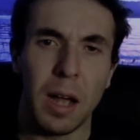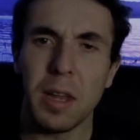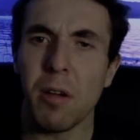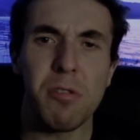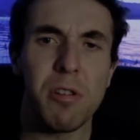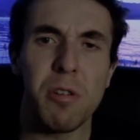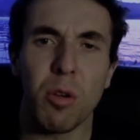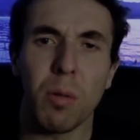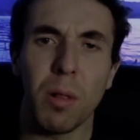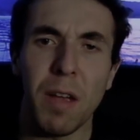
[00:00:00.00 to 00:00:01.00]
I guarantee you,
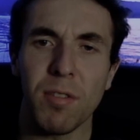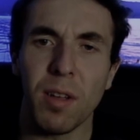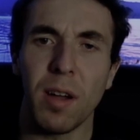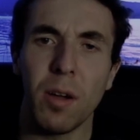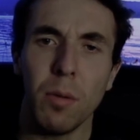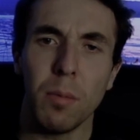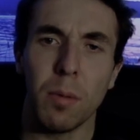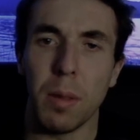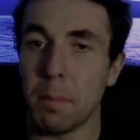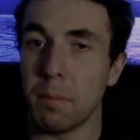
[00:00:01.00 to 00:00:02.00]
their lifestyle,
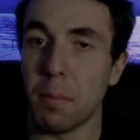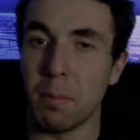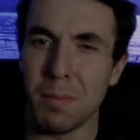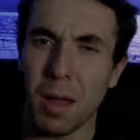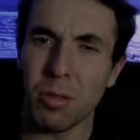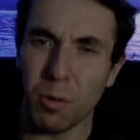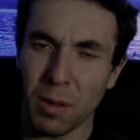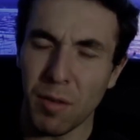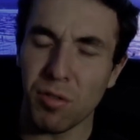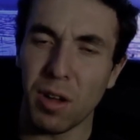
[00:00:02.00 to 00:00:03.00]
well, not their
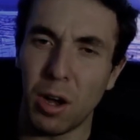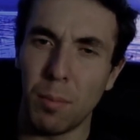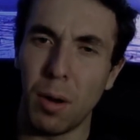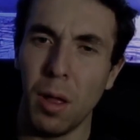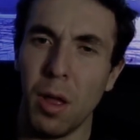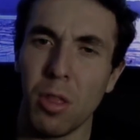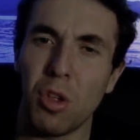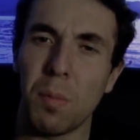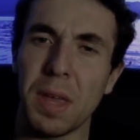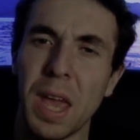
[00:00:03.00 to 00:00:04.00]
lifestyle, but
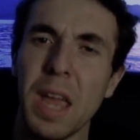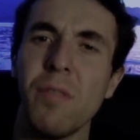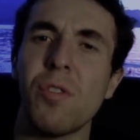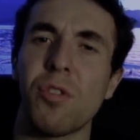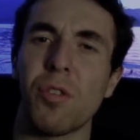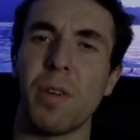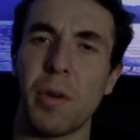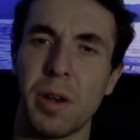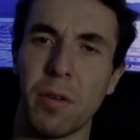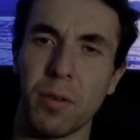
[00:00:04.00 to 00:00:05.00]
their behaviors are
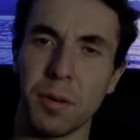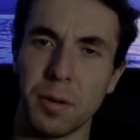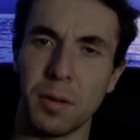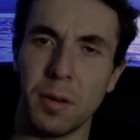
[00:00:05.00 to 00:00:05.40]
very different,